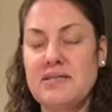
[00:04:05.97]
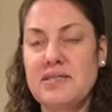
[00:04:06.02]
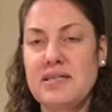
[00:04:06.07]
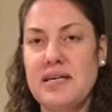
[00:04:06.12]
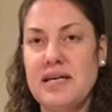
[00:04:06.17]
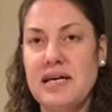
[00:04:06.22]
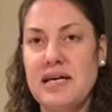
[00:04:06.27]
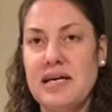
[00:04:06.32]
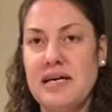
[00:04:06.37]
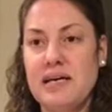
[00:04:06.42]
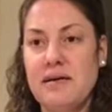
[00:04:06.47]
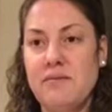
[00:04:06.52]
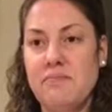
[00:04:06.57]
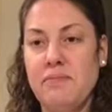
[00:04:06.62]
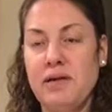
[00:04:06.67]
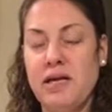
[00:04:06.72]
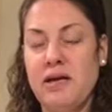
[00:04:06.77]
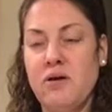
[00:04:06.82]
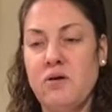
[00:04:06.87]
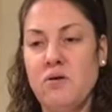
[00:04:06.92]
that
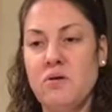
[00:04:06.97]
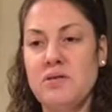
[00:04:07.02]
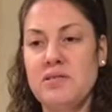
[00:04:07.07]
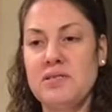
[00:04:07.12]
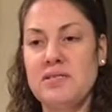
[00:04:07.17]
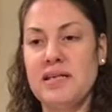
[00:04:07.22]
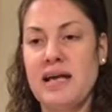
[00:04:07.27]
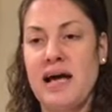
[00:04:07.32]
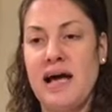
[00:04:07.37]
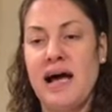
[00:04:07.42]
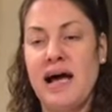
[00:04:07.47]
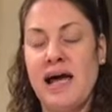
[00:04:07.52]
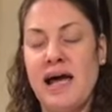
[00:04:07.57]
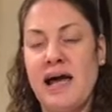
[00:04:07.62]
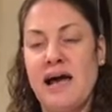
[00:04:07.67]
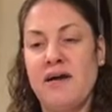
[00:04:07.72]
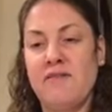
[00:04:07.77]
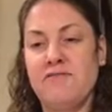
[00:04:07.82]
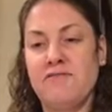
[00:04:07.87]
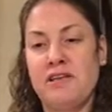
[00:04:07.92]
because I
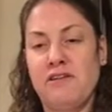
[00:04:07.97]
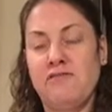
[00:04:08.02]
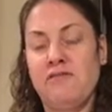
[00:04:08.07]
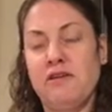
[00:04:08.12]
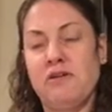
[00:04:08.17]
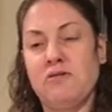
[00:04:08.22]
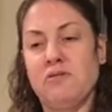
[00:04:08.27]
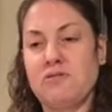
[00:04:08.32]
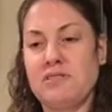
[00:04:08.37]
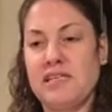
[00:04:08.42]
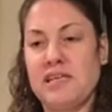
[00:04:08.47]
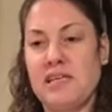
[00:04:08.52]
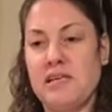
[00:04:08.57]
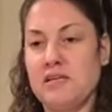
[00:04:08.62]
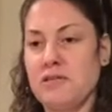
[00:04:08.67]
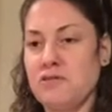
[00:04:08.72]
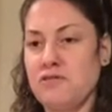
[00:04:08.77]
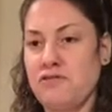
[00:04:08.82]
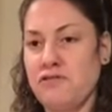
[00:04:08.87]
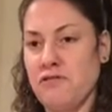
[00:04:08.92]
have difficulty
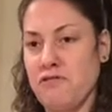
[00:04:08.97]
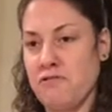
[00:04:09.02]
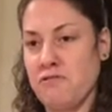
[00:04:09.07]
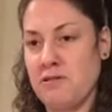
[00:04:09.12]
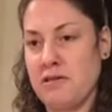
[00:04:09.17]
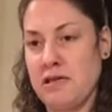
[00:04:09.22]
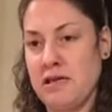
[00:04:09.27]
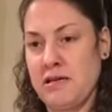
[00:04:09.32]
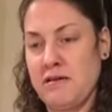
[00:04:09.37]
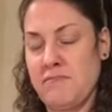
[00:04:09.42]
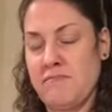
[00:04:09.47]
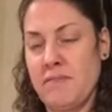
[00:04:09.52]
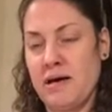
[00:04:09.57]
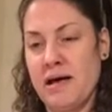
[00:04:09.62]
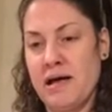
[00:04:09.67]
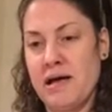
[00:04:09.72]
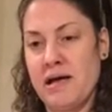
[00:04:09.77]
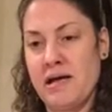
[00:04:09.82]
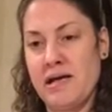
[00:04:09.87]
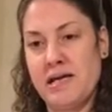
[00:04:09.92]
controlling
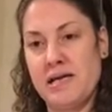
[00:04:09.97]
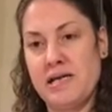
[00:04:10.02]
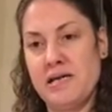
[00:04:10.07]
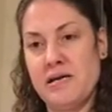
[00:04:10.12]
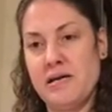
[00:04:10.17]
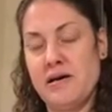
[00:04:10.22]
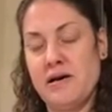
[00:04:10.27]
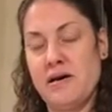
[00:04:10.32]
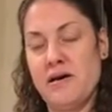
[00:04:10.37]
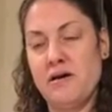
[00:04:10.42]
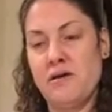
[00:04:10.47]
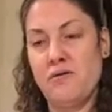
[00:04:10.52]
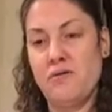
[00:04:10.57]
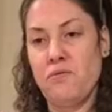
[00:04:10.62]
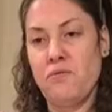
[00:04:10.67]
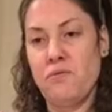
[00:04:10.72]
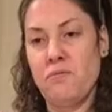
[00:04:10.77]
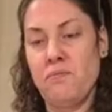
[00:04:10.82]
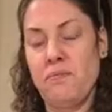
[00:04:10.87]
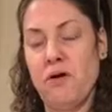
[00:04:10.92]
my
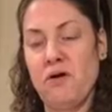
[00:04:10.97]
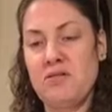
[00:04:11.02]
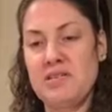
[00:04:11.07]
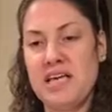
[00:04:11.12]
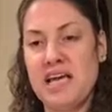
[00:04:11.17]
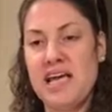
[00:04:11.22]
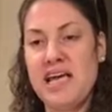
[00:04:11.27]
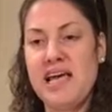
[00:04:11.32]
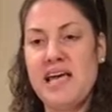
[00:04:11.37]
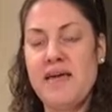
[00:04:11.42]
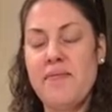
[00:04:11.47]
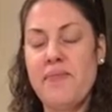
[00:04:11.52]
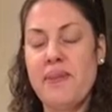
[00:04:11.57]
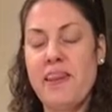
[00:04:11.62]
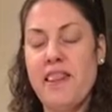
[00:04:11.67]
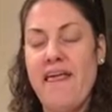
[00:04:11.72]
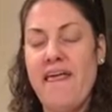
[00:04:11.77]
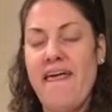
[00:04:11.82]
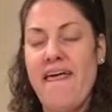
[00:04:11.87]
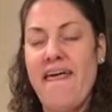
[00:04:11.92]
own body,
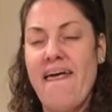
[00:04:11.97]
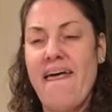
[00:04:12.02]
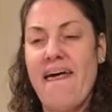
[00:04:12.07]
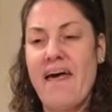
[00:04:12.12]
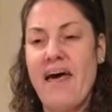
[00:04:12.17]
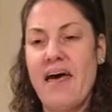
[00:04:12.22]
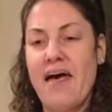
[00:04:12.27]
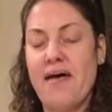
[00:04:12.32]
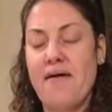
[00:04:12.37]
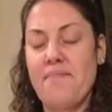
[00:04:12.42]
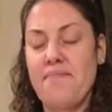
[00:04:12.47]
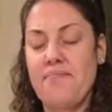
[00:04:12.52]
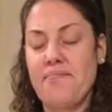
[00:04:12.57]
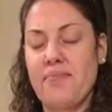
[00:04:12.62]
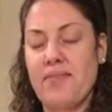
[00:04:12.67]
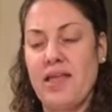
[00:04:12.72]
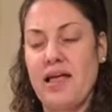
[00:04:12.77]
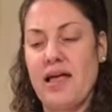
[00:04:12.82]
the